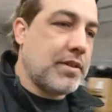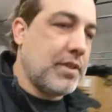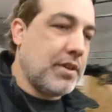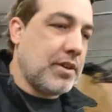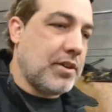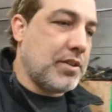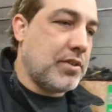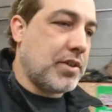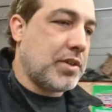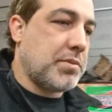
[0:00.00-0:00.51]

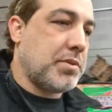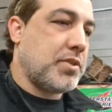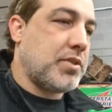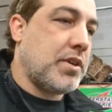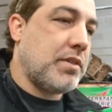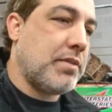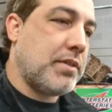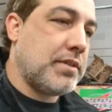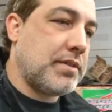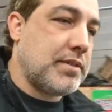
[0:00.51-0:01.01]
Oh, the Christmas tree
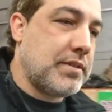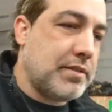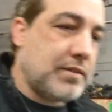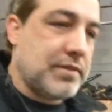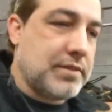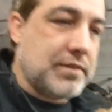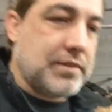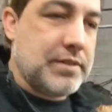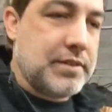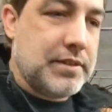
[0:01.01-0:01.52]
ones?
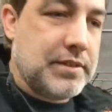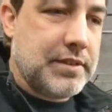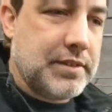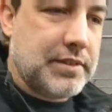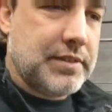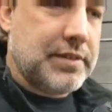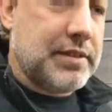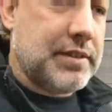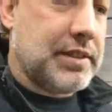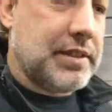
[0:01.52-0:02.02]

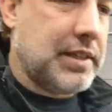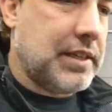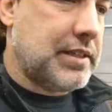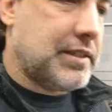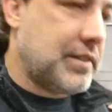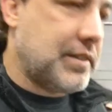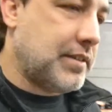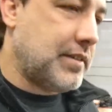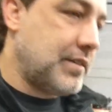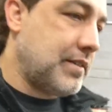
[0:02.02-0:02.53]

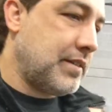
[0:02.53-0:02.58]
Gotcha.